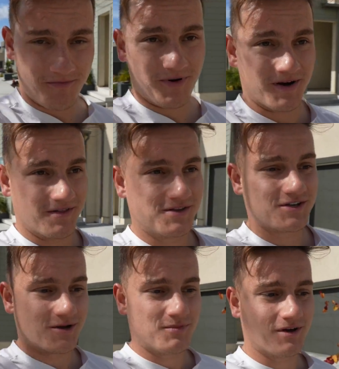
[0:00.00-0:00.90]
but there's
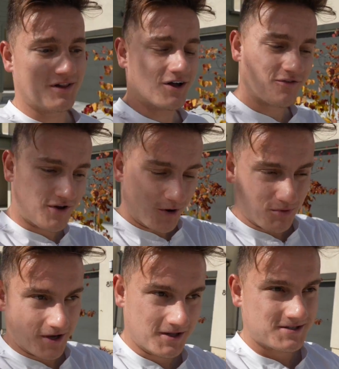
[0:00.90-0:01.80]
gonna be a lot of
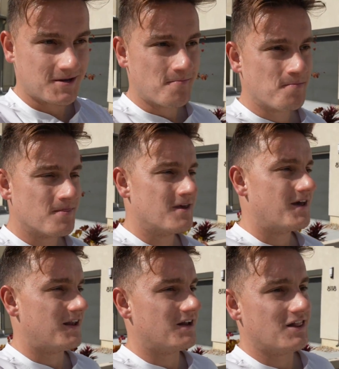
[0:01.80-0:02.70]
airplanes
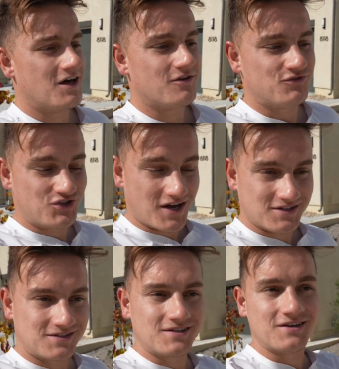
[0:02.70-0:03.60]
and a lot of
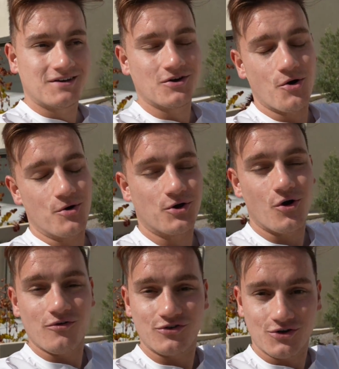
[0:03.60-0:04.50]
jets going
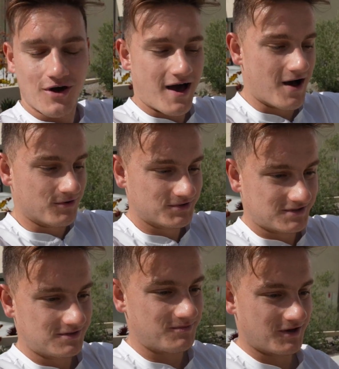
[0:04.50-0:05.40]
over your
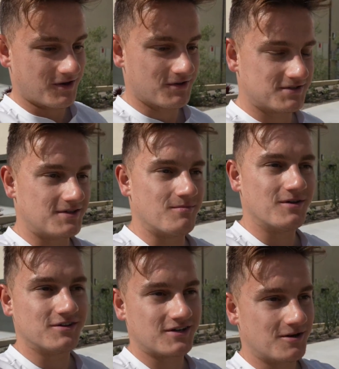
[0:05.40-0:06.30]
house because the
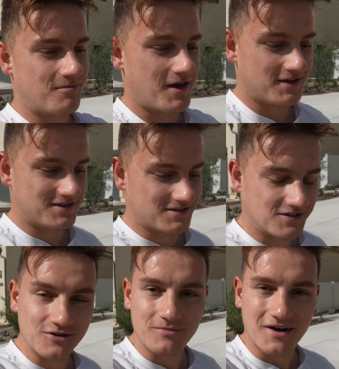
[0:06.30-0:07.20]
military base is
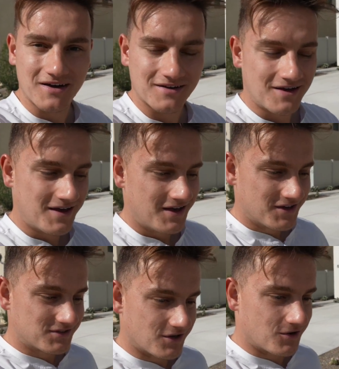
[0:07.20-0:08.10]
nearby.
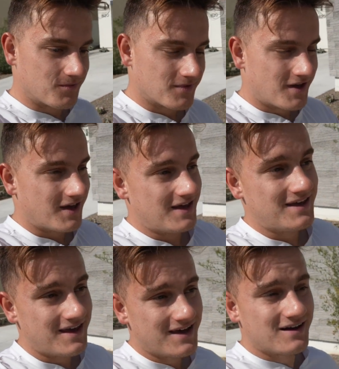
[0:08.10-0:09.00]
So it
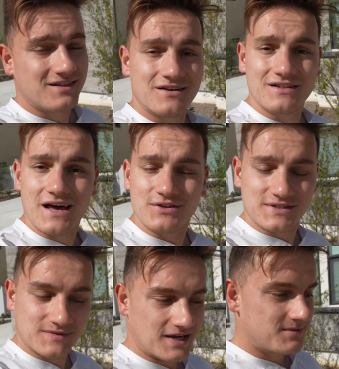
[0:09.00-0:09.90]
can get a little loud
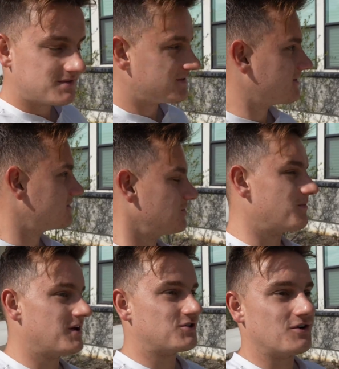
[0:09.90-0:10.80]
sometimes. So
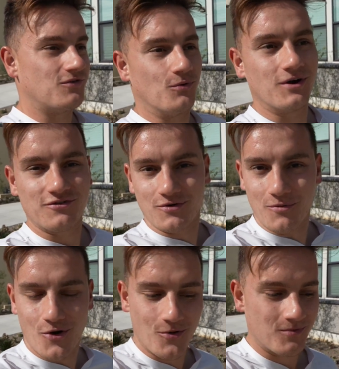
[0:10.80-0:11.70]
make sure if you're working from
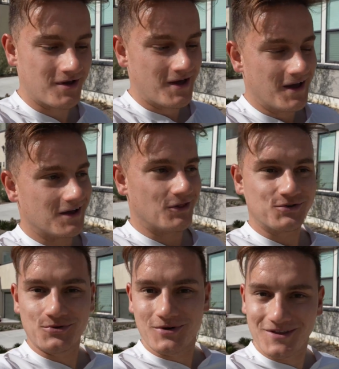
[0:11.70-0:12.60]
home,
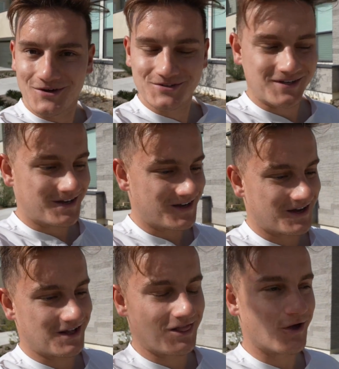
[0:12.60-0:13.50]
close the windows,
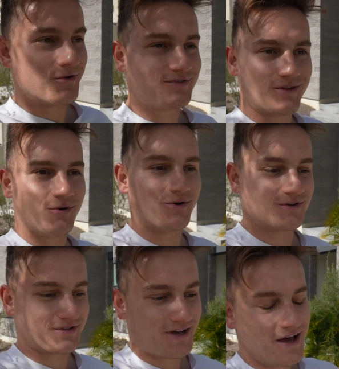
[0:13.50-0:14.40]
close the
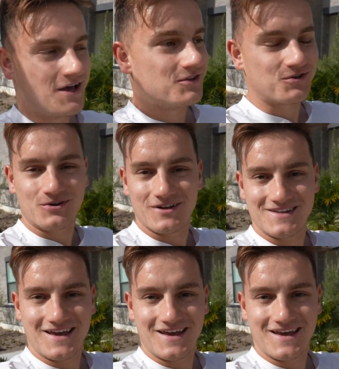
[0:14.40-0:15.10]
doors, turn on the